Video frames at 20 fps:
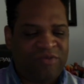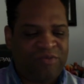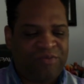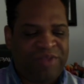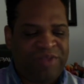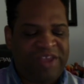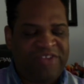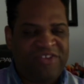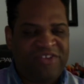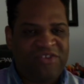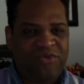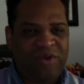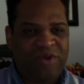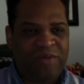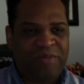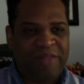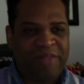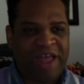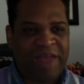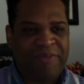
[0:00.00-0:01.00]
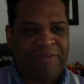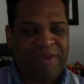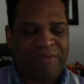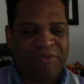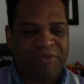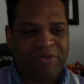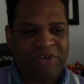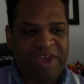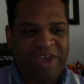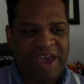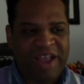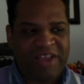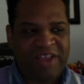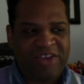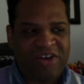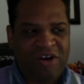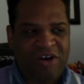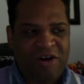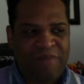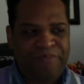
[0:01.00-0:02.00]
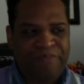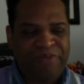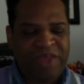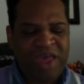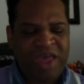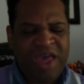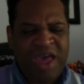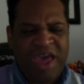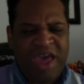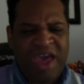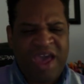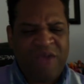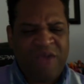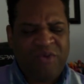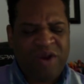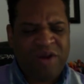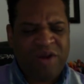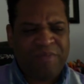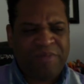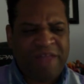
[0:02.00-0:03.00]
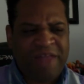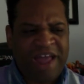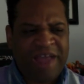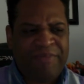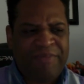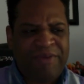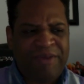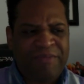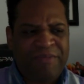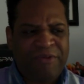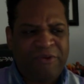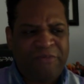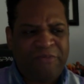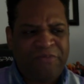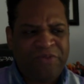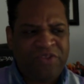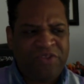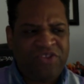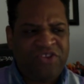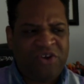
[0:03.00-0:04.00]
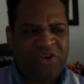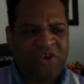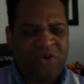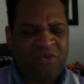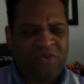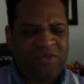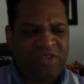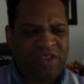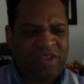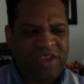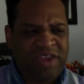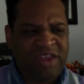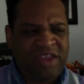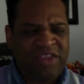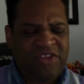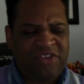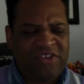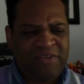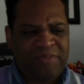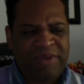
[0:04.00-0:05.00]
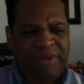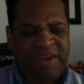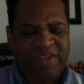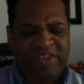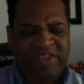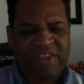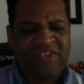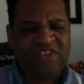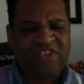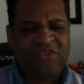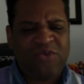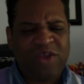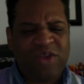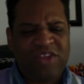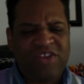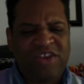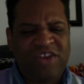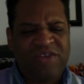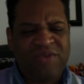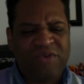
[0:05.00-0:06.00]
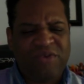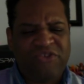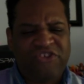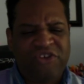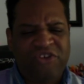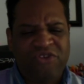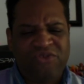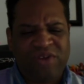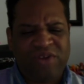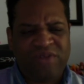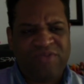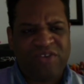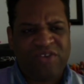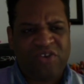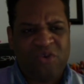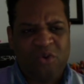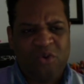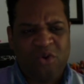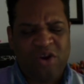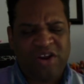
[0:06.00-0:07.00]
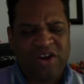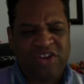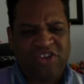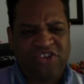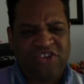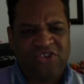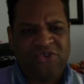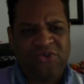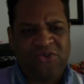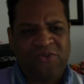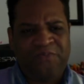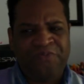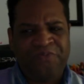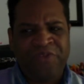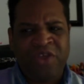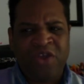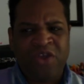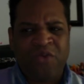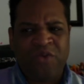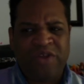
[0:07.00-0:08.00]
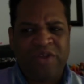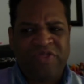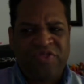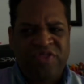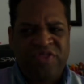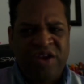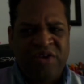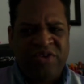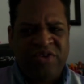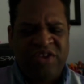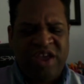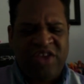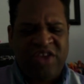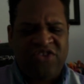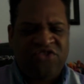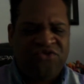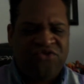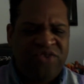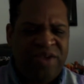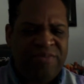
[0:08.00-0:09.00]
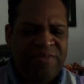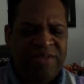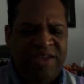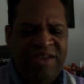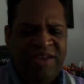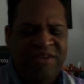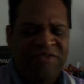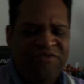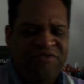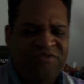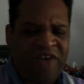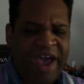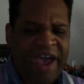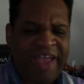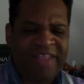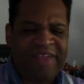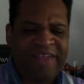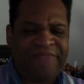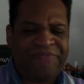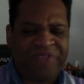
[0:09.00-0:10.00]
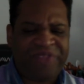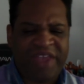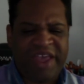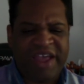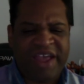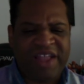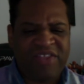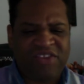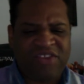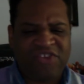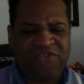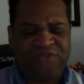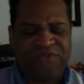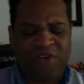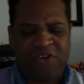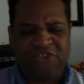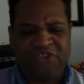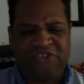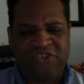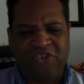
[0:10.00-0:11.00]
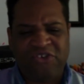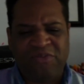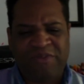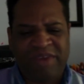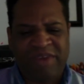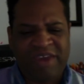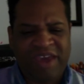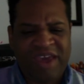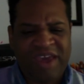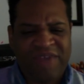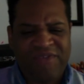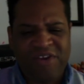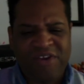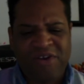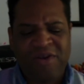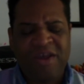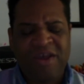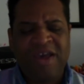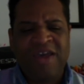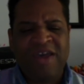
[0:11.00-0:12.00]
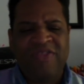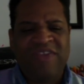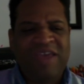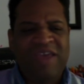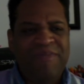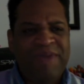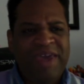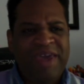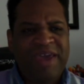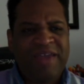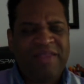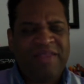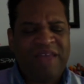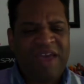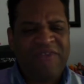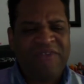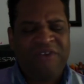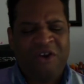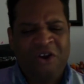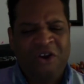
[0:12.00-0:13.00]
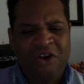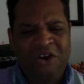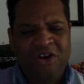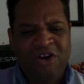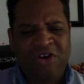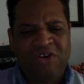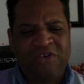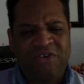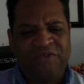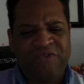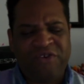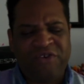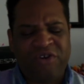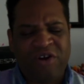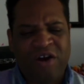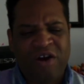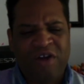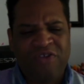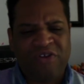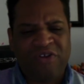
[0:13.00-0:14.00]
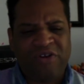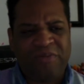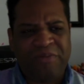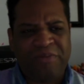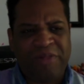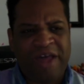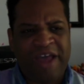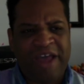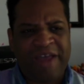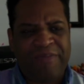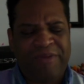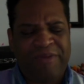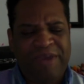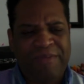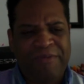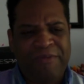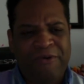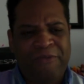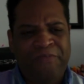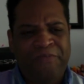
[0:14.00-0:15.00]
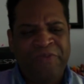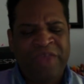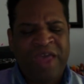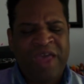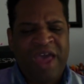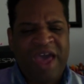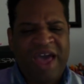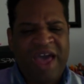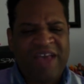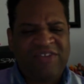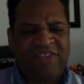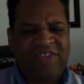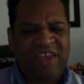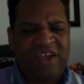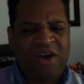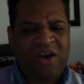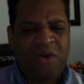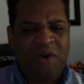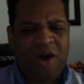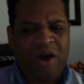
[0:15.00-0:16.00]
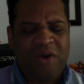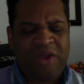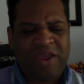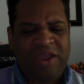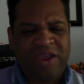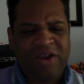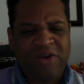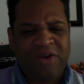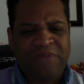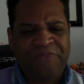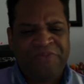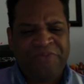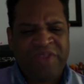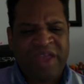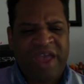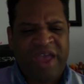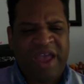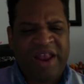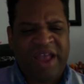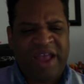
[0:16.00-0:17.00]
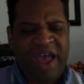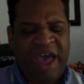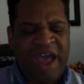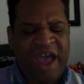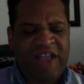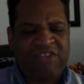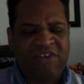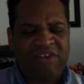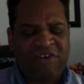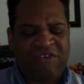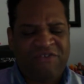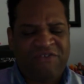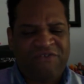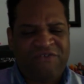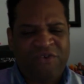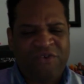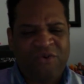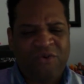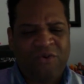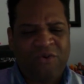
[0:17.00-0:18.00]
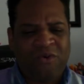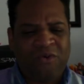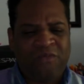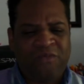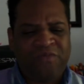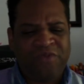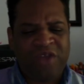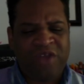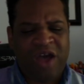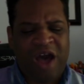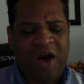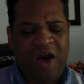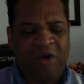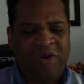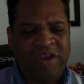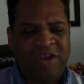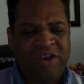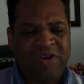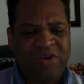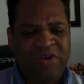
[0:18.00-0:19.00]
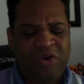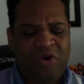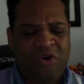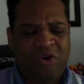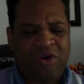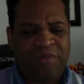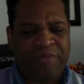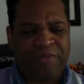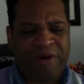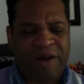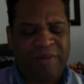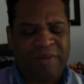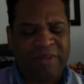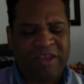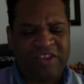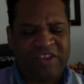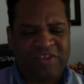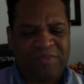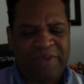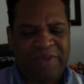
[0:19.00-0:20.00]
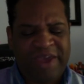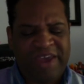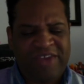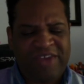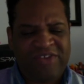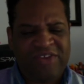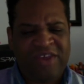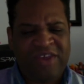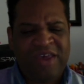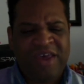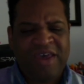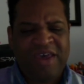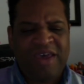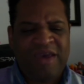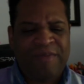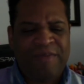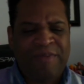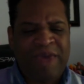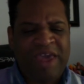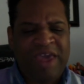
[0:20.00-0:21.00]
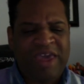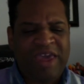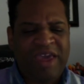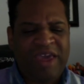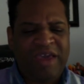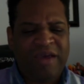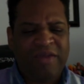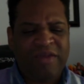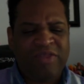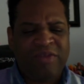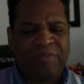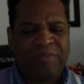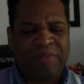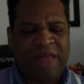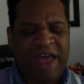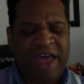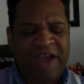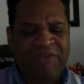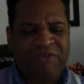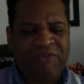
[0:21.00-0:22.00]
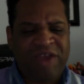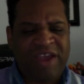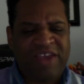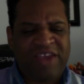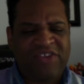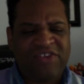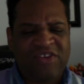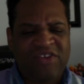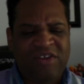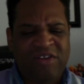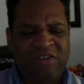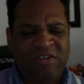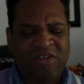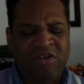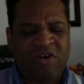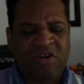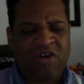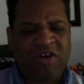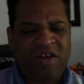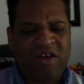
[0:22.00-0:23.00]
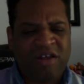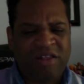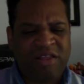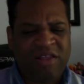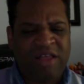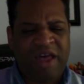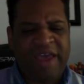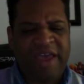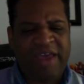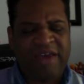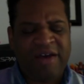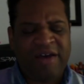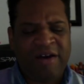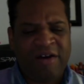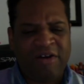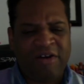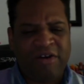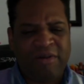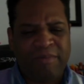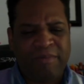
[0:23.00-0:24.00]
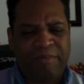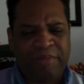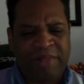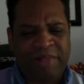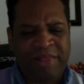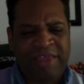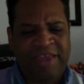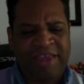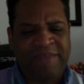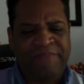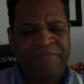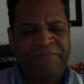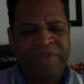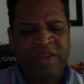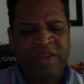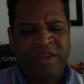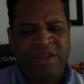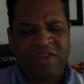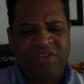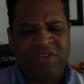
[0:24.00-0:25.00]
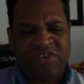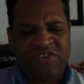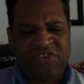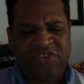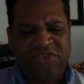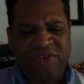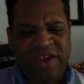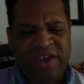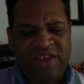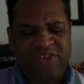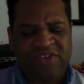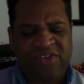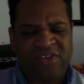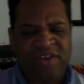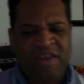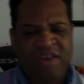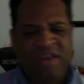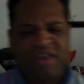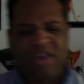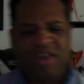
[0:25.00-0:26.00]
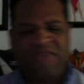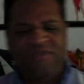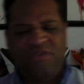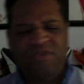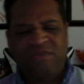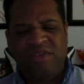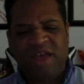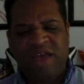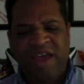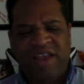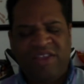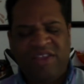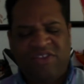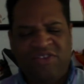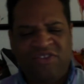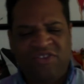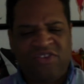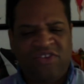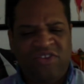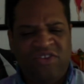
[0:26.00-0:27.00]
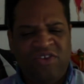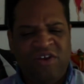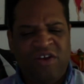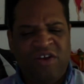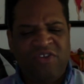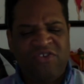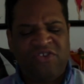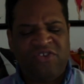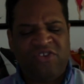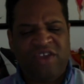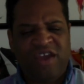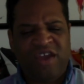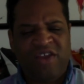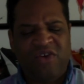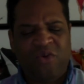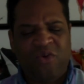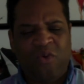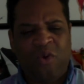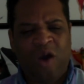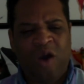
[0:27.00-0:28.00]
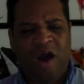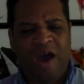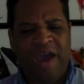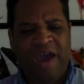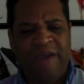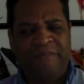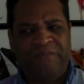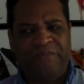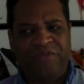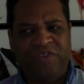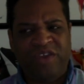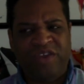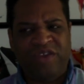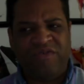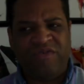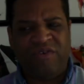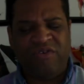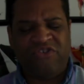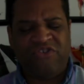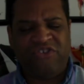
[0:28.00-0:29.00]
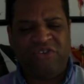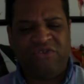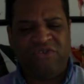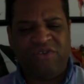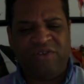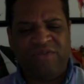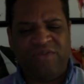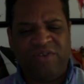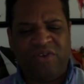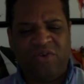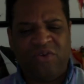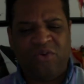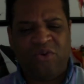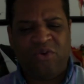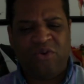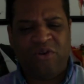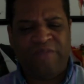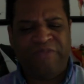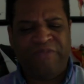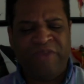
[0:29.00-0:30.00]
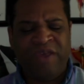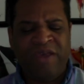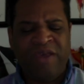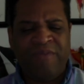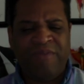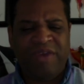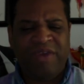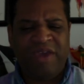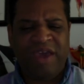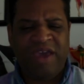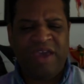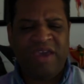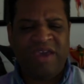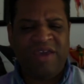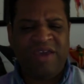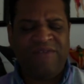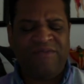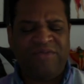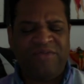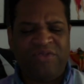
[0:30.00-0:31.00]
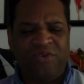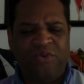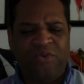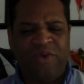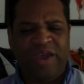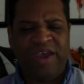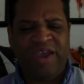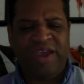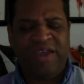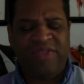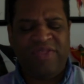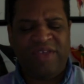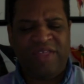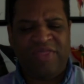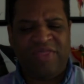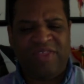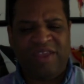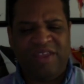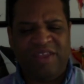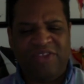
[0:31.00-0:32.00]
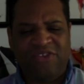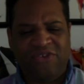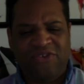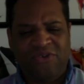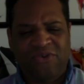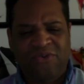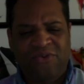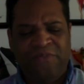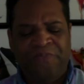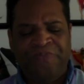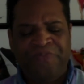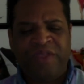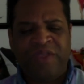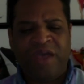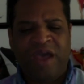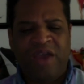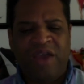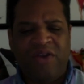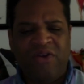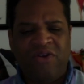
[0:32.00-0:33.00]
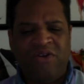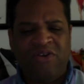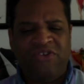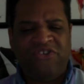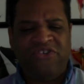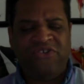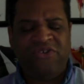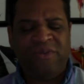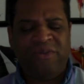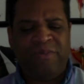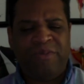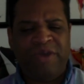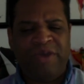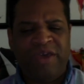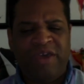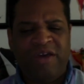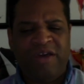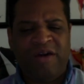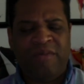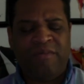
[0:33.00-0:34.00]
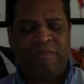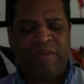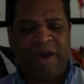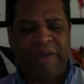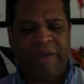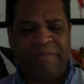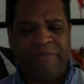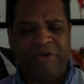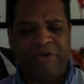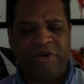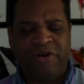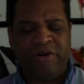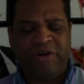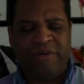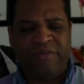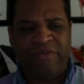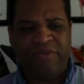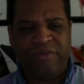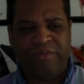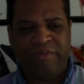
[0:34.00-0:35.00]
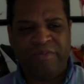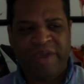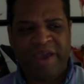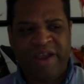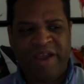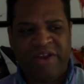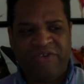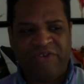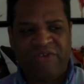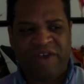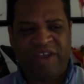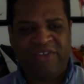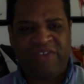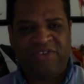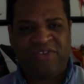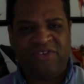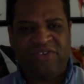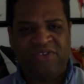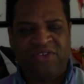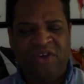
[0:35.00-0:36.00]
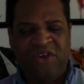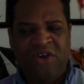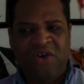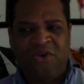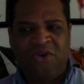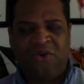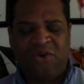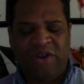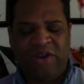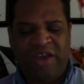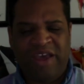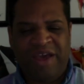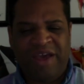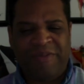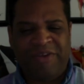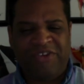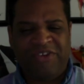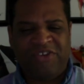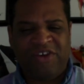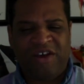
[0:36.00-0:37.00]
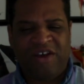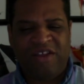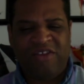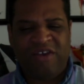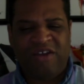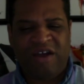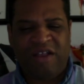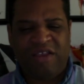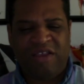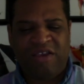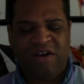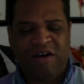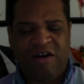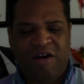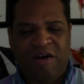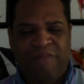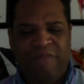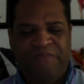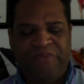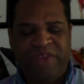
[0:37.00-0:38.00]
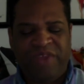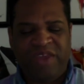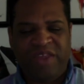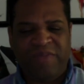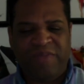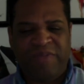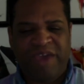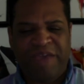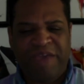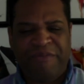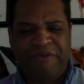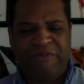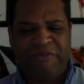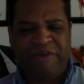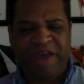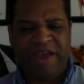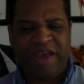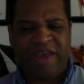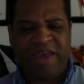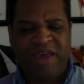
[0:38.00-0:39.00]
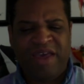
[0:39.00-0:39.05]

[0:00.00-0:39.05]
places where black people can't come and where black people don't need to be. This is what Negro children of the corn do with their extremely violent and dysfunctional behavior. They make life harder for other black people as they go out here and act a fool out here on a public space, and making the black race look like a complete disgrace. If you'd like to understand why Negro Children of the Corn behave the way that they do, I urge you to pick up my book, The Man Crisis, on Amazon.com in paperback